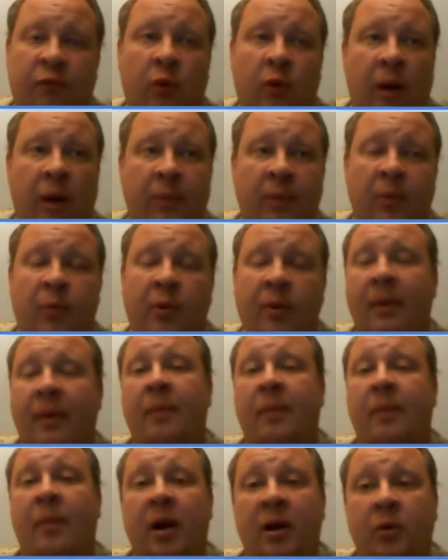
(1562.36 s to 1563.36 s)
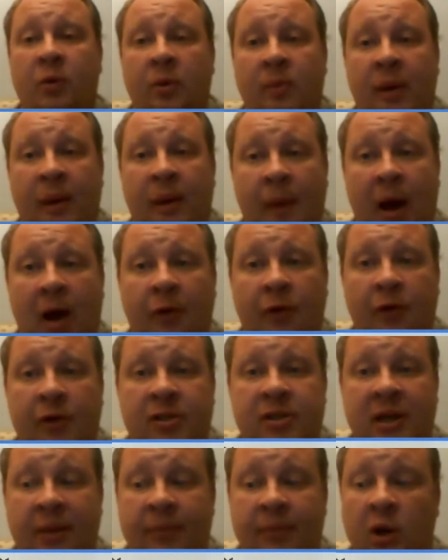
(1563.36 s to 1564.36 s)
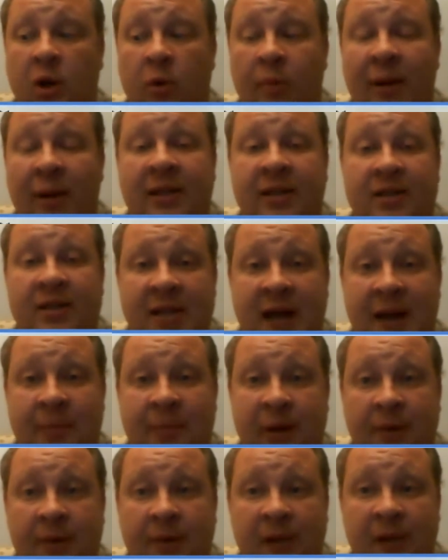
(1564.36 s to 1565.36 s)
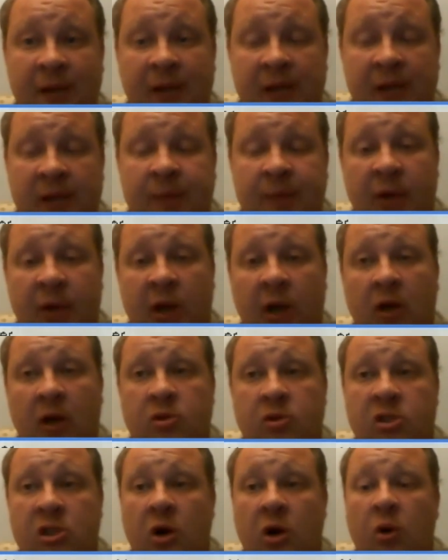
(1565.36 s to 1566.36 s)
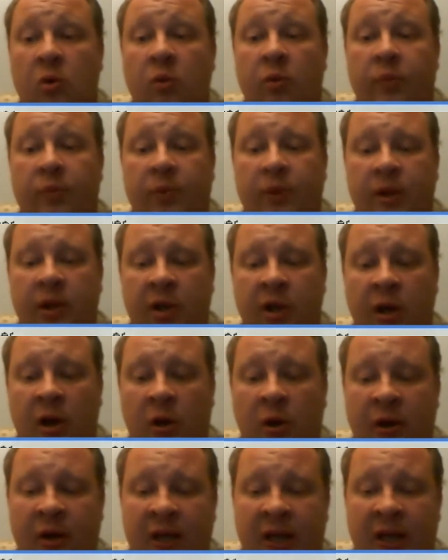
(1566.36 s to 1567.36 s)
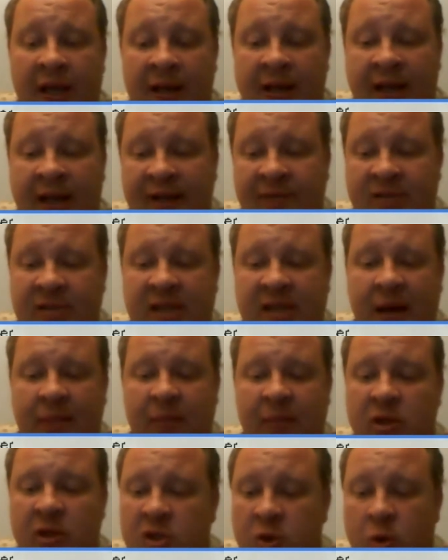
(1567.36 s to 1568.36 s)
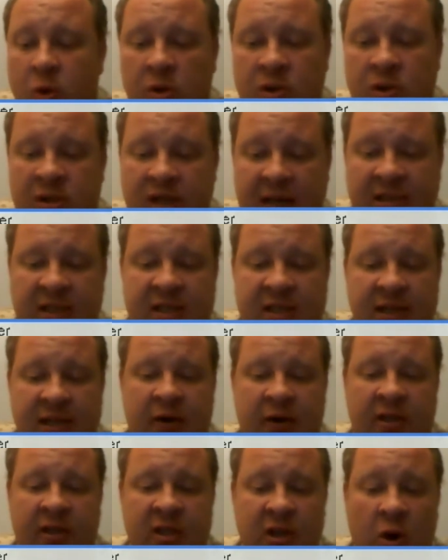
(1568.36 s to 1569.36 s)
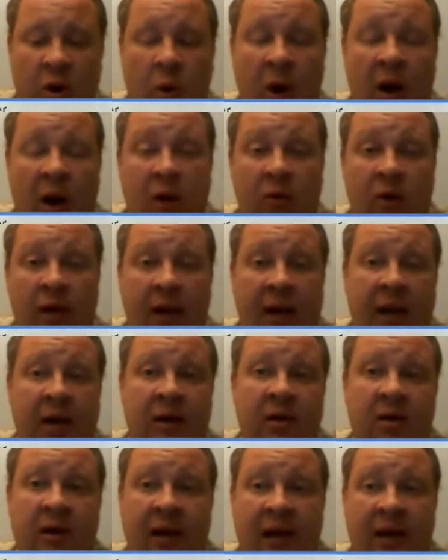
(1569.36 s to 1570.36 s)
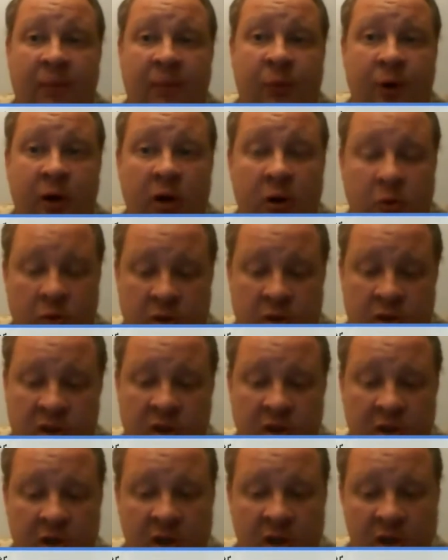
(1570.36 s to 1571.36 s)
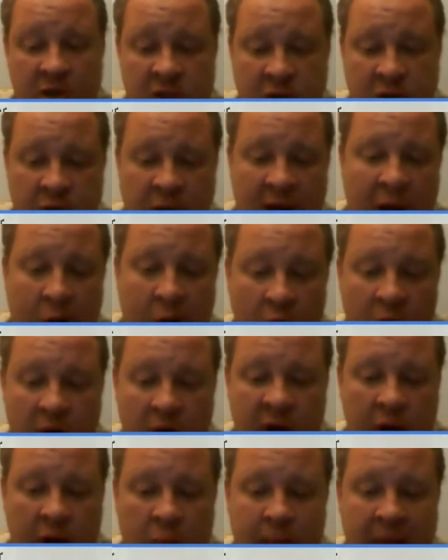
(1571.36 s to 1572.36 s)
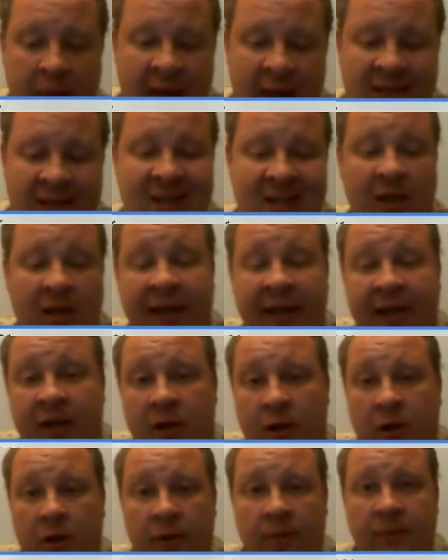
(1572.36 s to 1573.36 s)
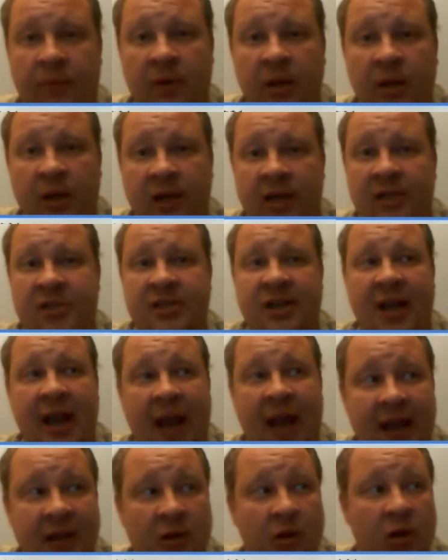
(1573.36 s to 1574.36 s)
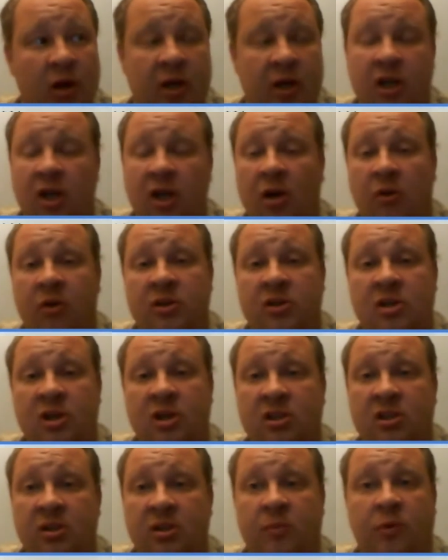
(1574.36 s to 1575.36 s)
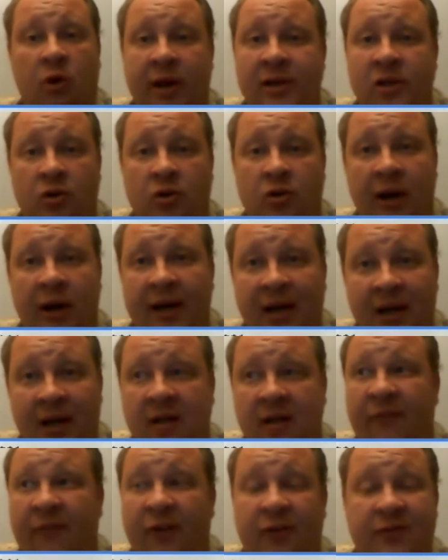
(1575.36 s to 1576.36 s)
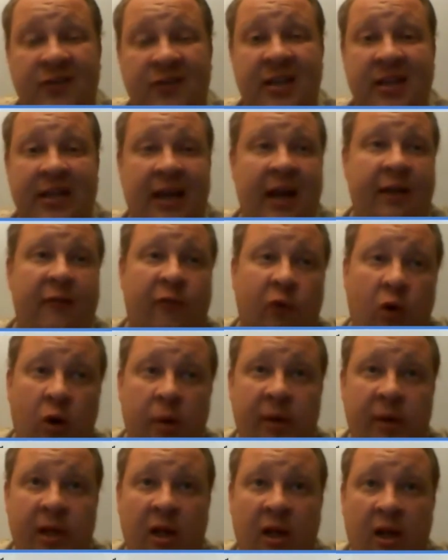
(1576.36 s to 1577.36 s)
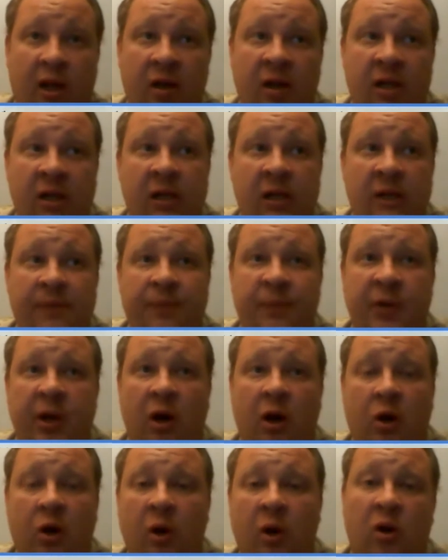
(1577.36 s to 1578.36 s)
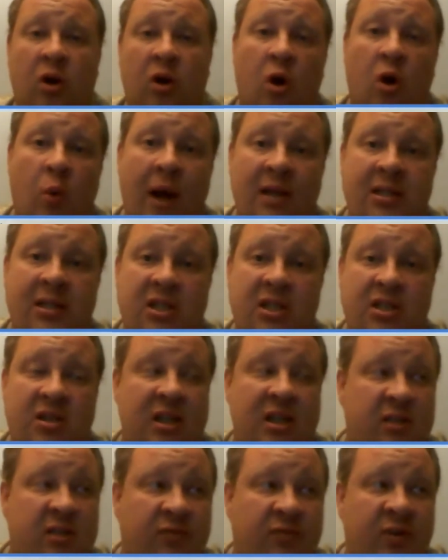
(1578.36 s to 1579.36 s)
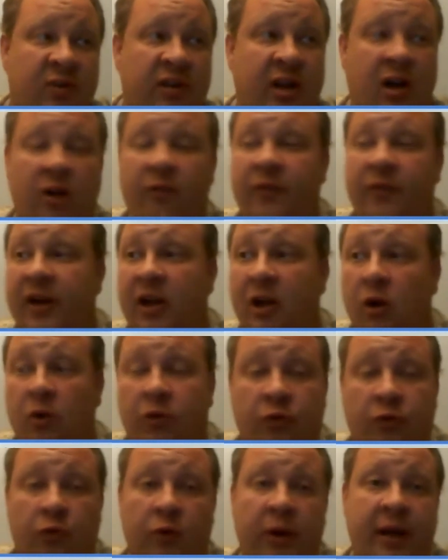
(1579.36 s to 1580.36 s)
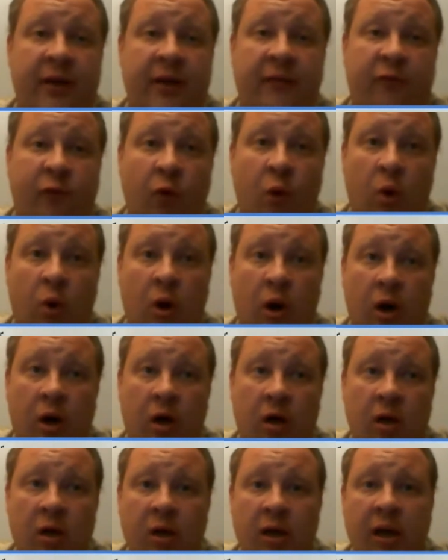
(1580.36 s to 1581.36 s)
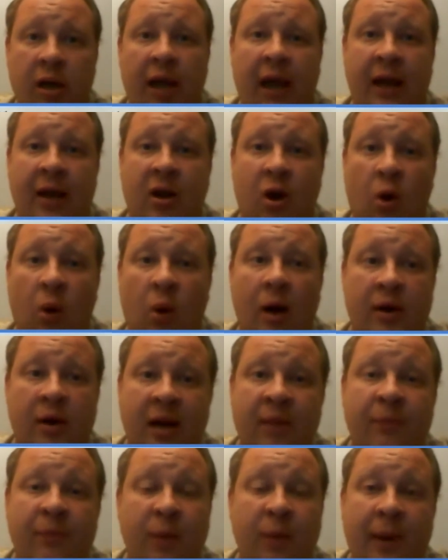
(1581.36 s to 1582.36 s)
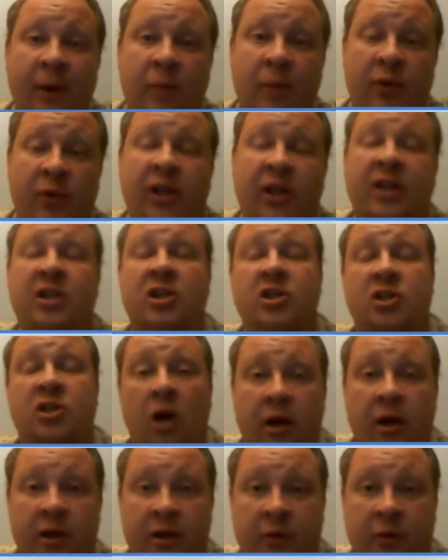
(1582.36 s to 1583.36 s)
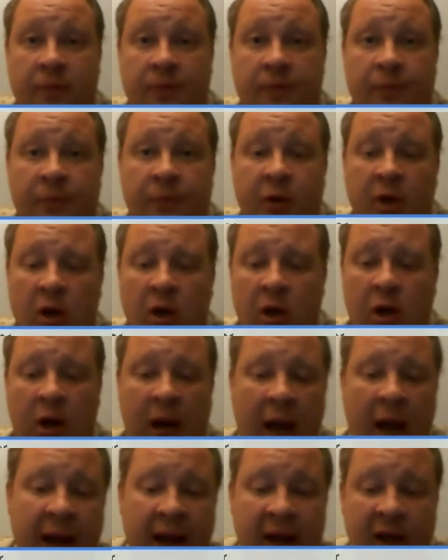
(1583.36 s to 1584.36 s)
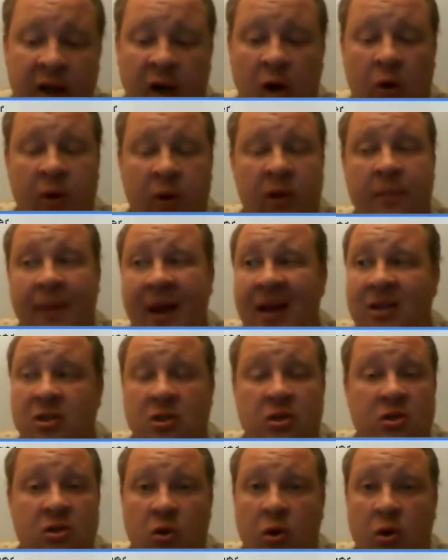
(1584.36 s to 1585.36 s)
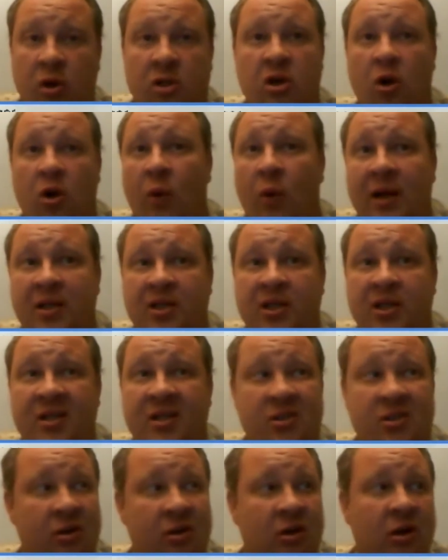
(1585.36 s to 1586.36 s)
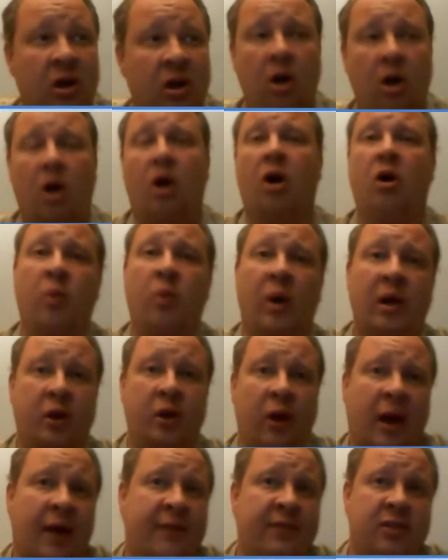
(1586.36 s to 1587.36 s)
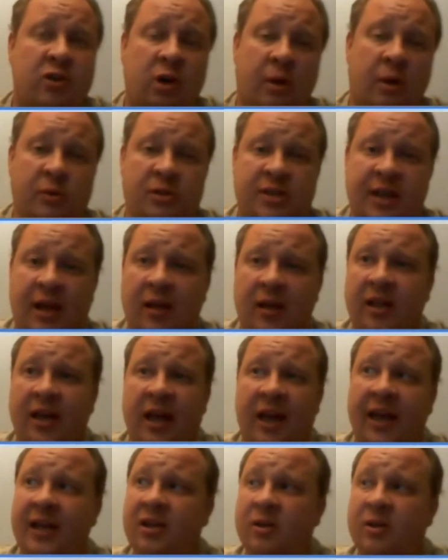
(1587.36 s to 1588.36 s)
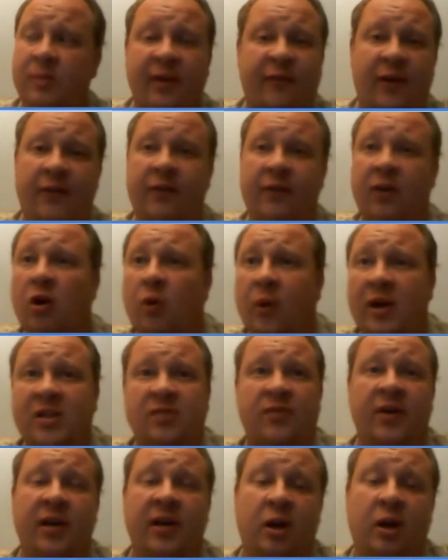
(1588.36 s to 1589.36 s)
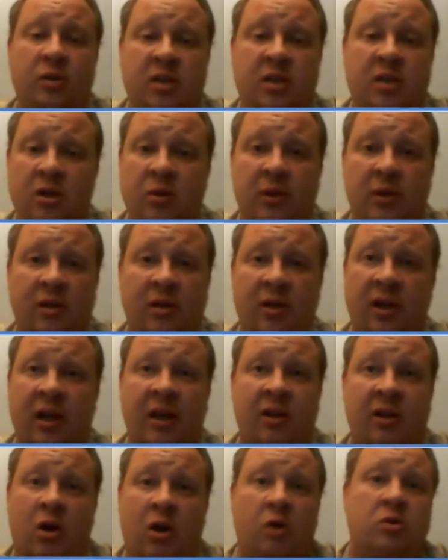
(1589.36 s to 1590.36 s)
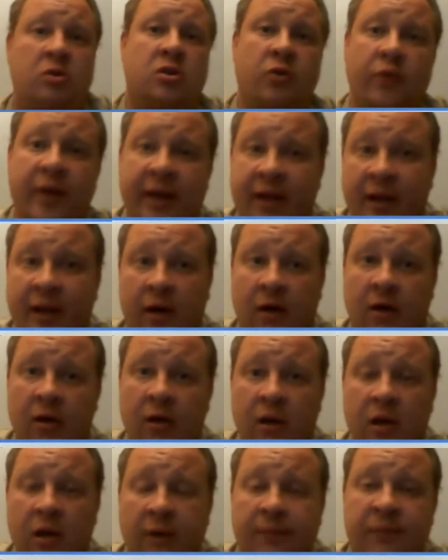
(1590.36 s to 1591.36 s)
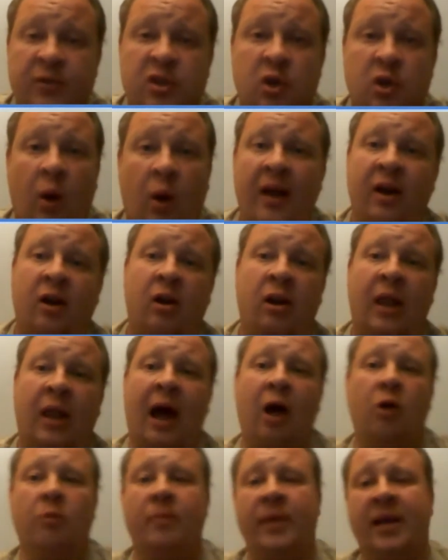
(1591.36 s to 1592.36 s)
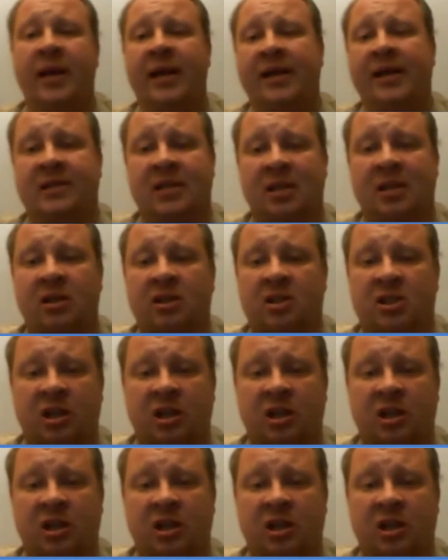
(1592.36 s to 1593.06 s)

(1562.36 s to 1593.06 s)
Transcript: where I'm going to put my money where my mouth is. I'm going to go make this happen. You know, so, you know, it gives them the tools necessary to go out and produce. So now, you know, me as a leader can say, hey, look, you know, there's some great training in the 15K formula. You know, go watch this, you know, video 3 and 4, and go out and implement what they just taught you. Or, hey, you know, in the master's course, go watch this. Or, oh, well, you're having trouble selling? Hey, do me a favor, go watch video 2 in the Costa Rica. So it'll allow me to